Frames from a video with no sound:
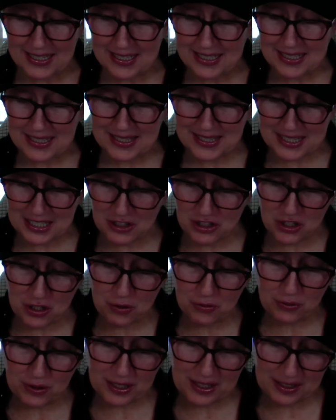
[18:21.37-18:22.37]
Since
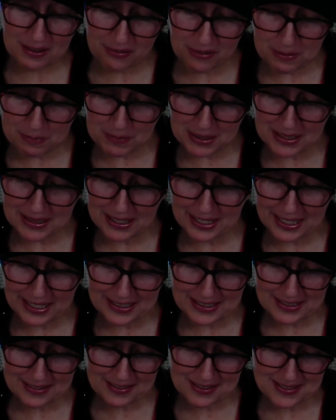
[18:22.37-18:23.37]
you've given me land
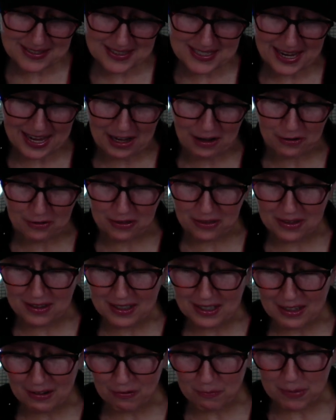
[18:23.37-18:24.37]
in the south,
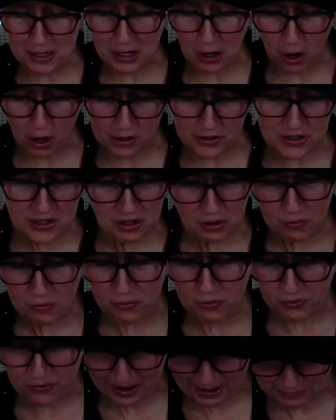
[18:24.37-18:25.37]
give me also
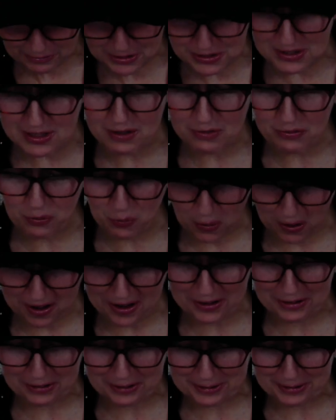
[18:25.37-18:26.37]
fountains of
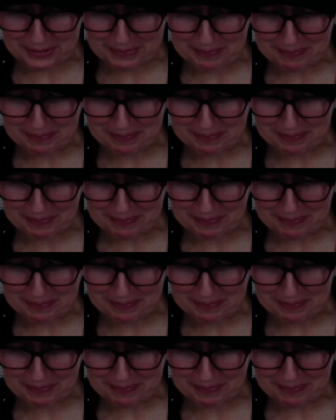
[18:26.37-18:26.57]
water."